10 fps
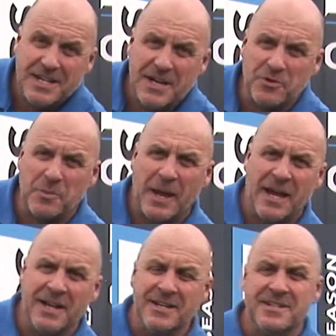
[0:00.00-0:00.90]
Every
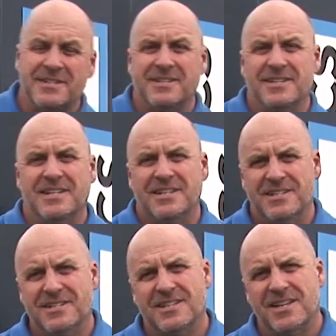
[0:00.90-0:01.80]
man
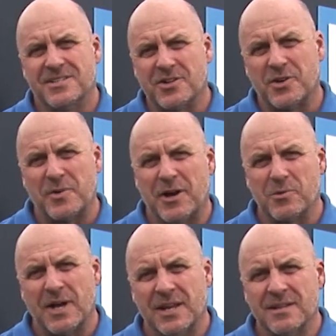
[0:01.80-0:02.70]
has got a rattle
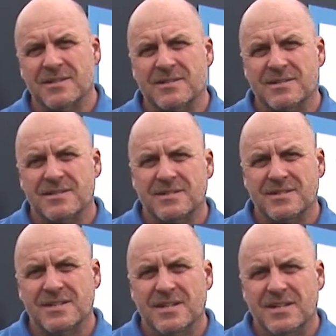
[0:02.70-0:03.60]
gun
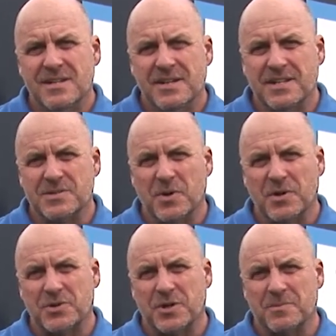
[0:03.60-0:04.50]
in his
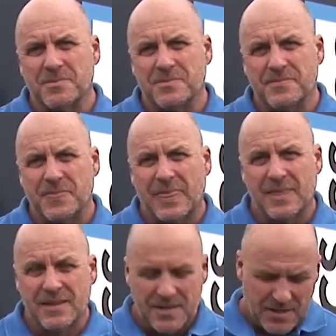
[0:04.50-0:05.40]
workshop,
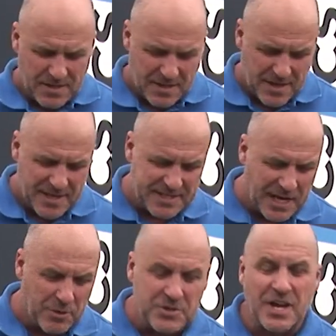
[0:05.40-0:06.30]
and that's
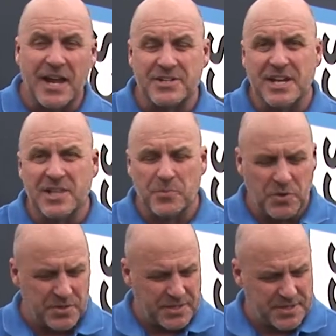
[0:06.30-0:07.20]
how we change out the
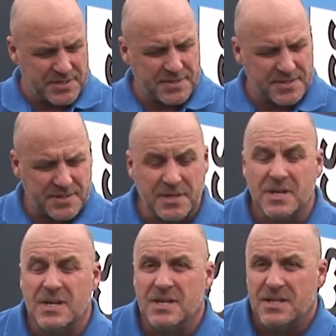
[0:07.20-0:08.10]
Bute discs
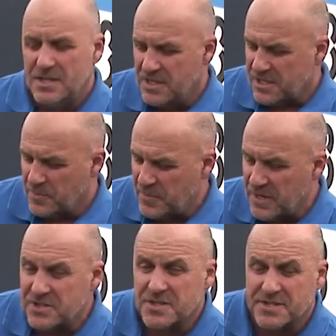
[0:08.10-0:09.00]

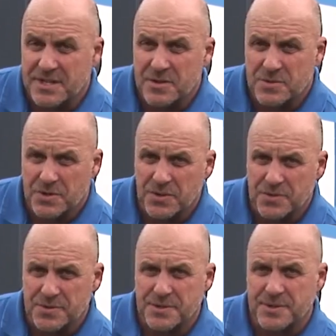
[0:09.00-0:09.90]
compared to the
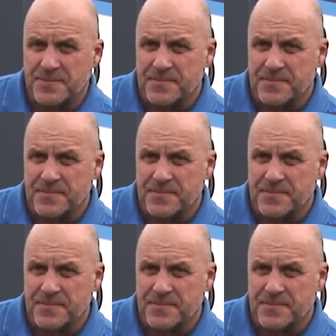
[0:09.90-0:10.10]
CL2s.